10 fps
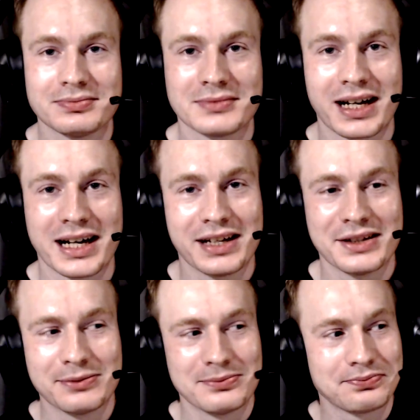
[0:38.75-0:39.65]
I
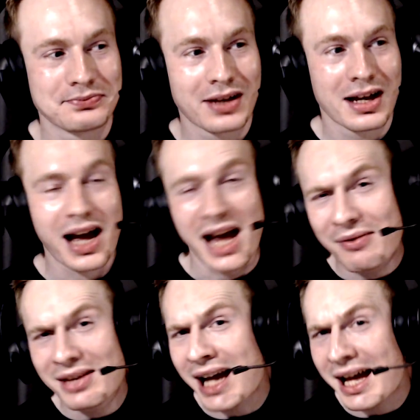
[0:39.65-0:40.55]
um I
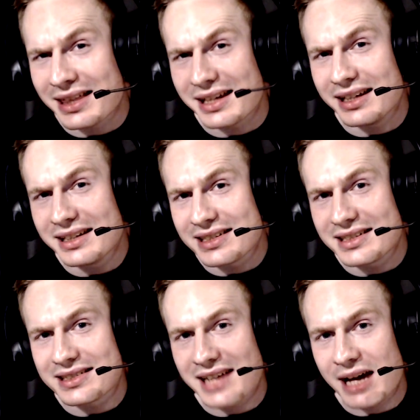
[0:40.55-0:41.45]
haven't had the
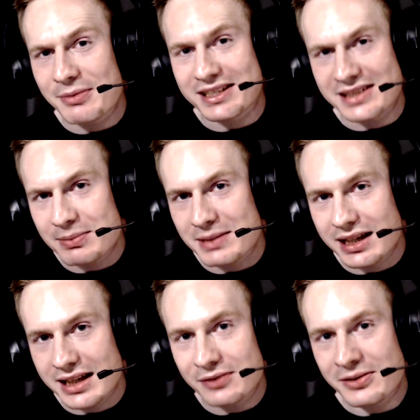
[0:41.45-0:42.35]
easiest time accepting
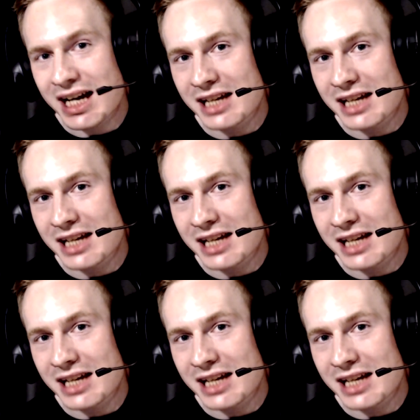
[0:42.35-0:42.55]
that fact,